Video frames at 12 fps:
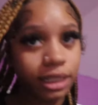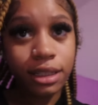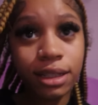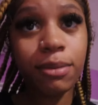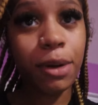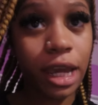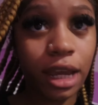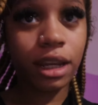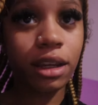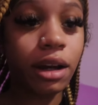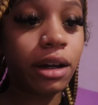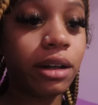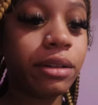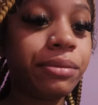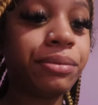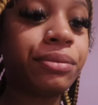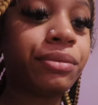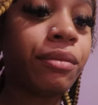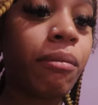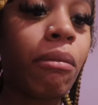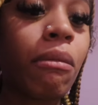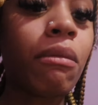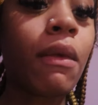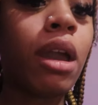and get to the bag, y'all.
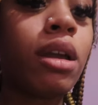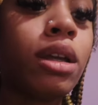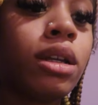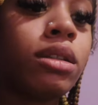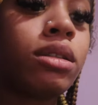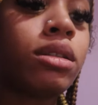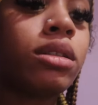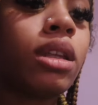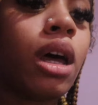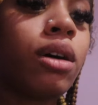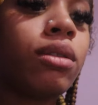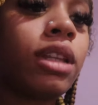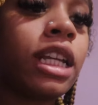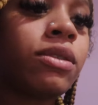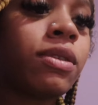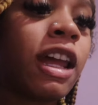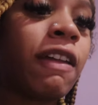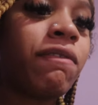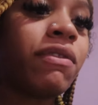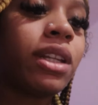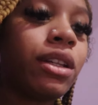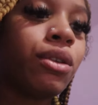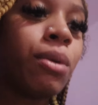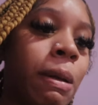So that's what I'm
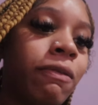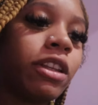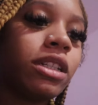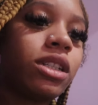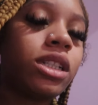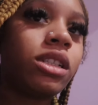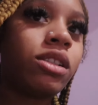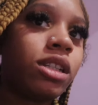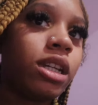gonna do. I'm gonna just